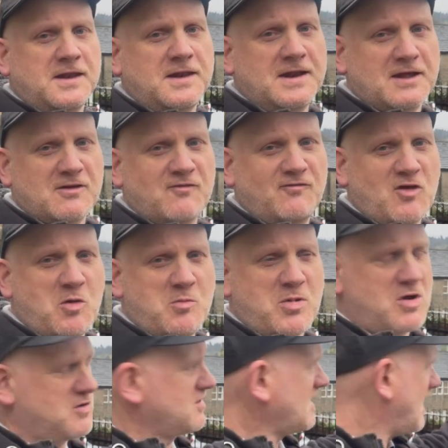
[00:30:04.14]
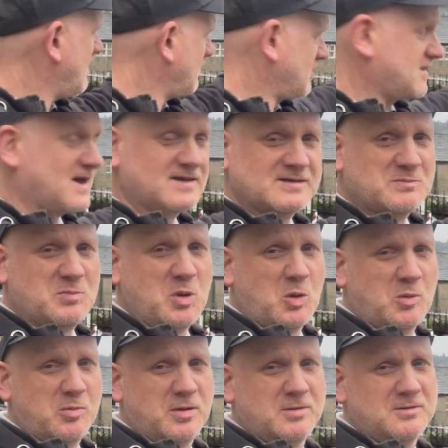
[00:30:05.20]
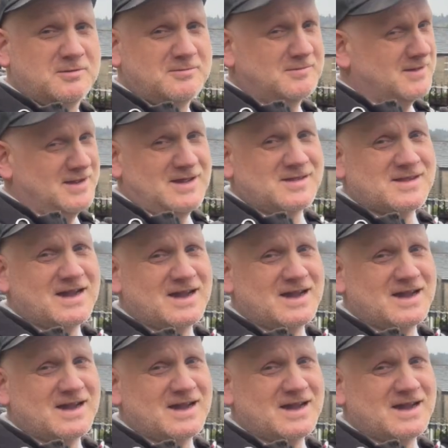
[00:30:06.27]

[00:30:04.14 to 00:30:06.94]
Now the phone box outside the pub isn't